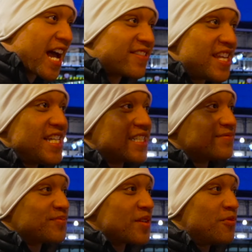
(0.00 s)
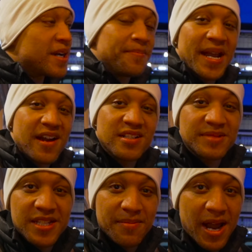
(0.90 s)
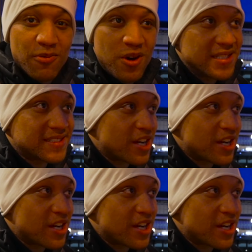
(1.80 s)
I think when comparing them to the Mic 1s,